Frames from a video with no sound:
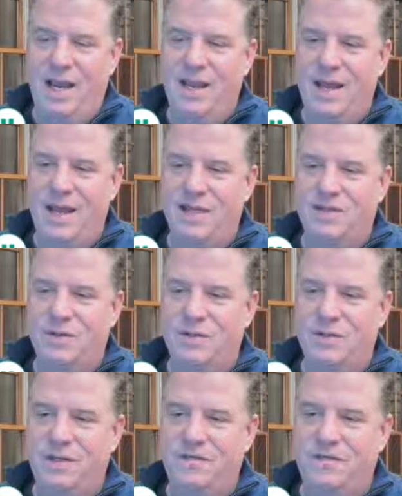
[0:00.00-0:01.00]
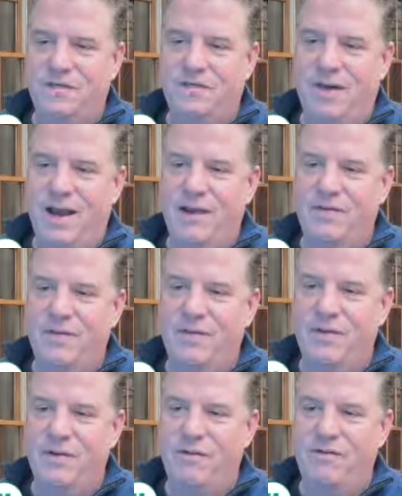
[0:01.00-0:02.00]
and then I sold it for
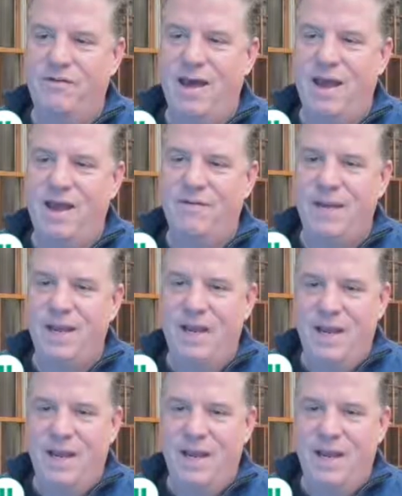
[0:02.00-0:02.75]
535,